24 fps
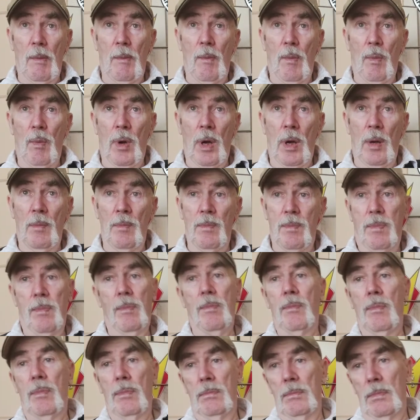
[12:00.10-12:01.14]
were
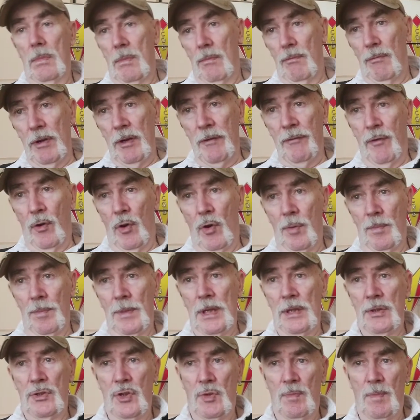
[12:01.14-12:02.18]
reformed
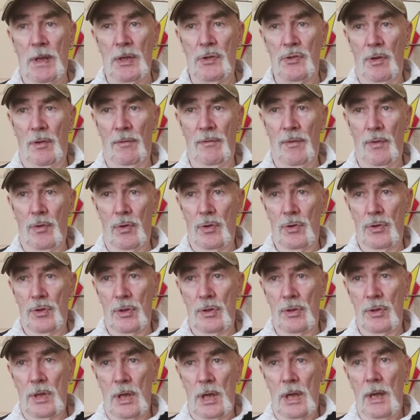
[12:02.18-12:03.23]
as special
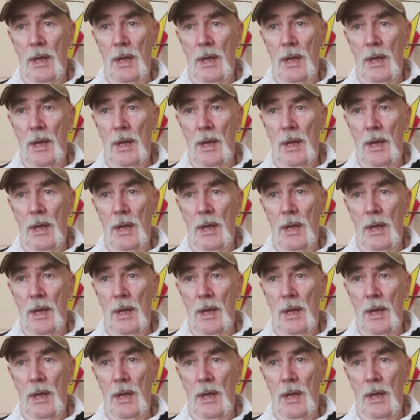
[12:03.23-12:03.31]
forces.